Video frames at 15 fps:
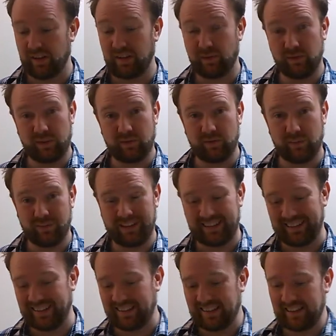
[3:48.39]
you can
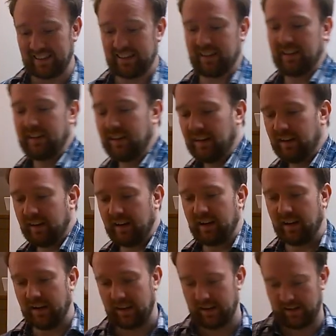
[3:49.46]
replace it.
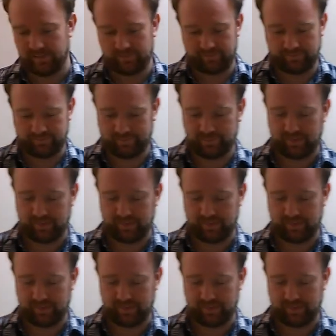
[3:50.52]
Not